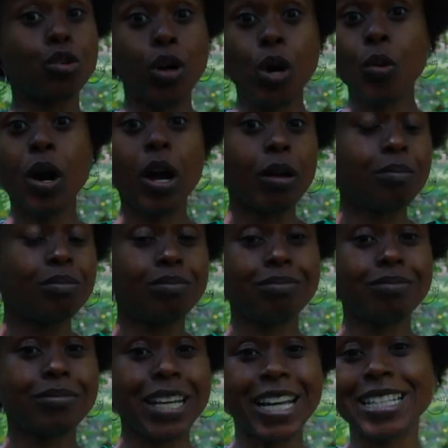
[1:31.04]
grow up
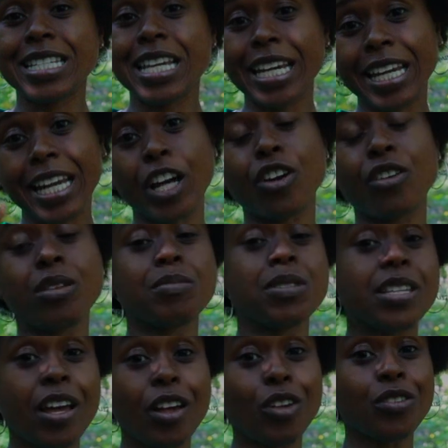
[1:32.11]
and take care of
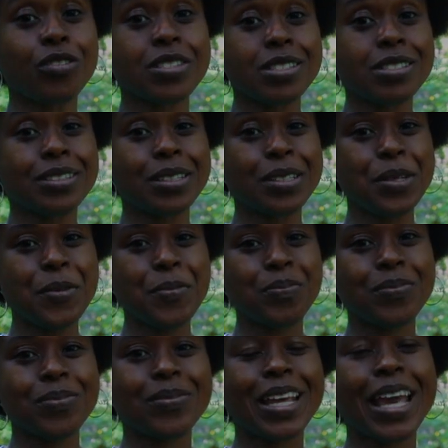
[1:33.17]
themselves.
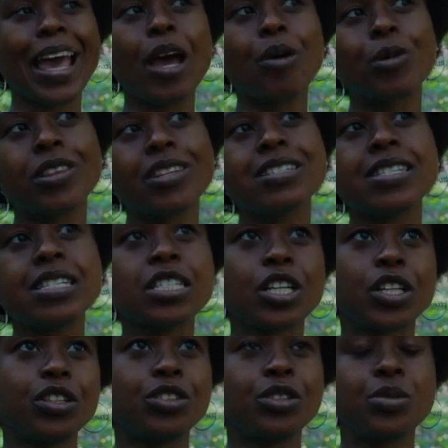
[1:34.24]
And what this is
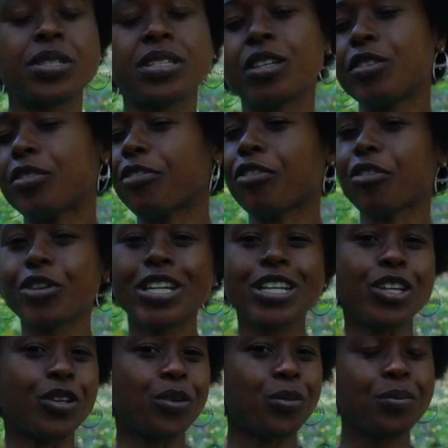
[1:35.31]
going to do, it's going to free
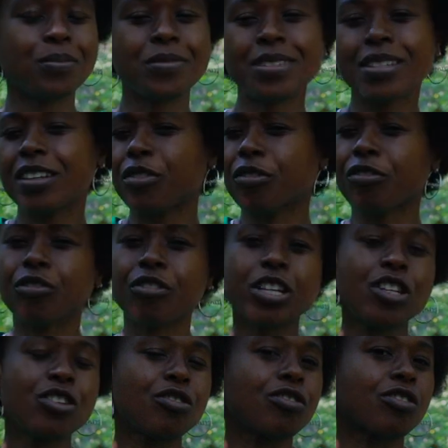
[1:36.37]
you. It's going to
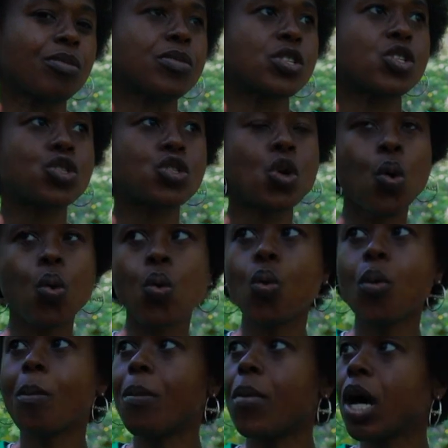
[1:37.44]
free you from
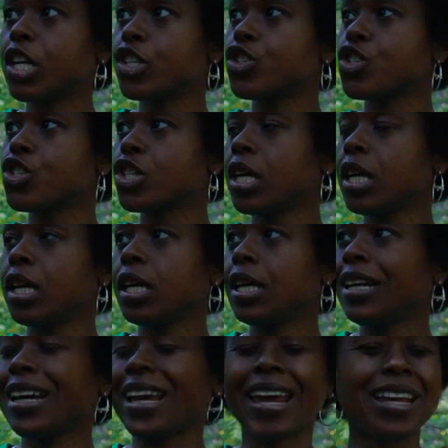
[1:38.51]
so much
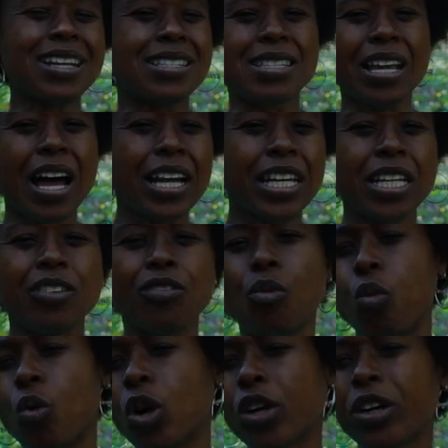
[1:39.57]
anxiety
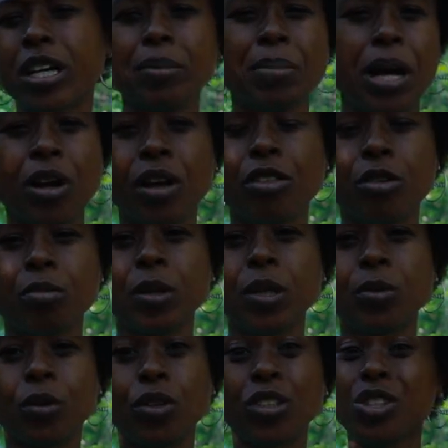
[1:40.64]
of worrying about other
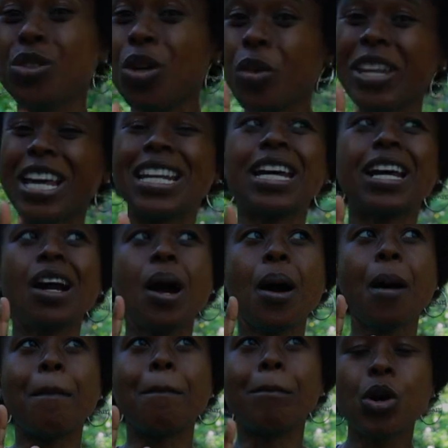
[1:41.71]
people. You know
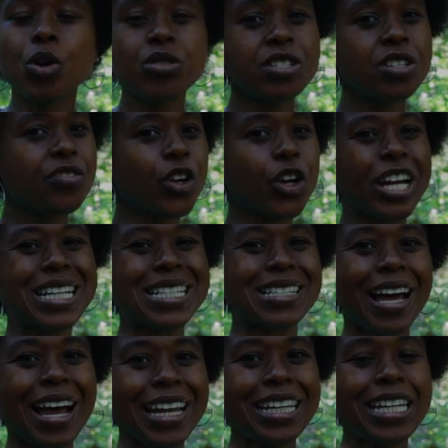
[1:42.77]
that most of your
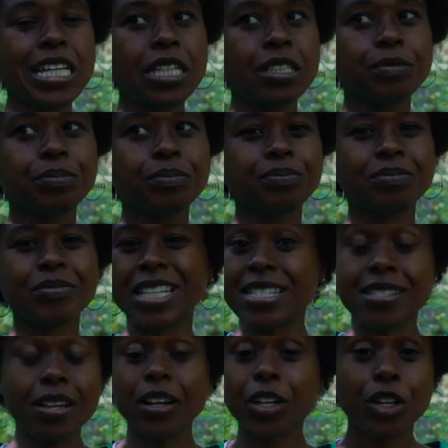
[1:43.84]
anxiety
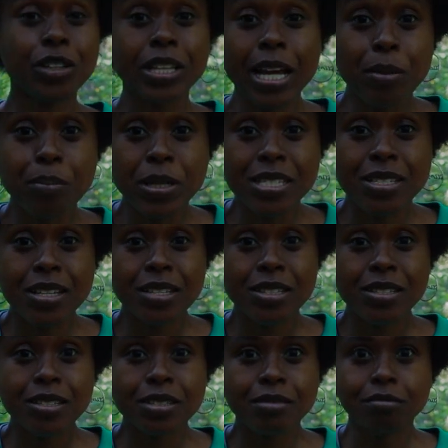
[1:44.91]
is none of your damn
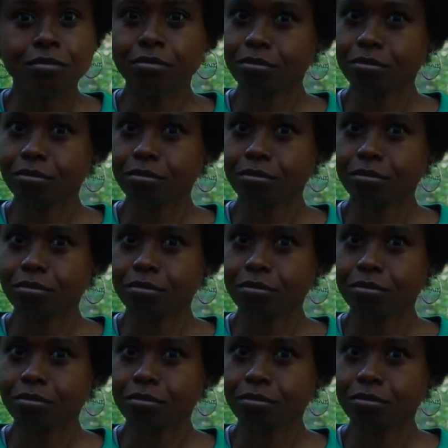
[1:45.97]
business?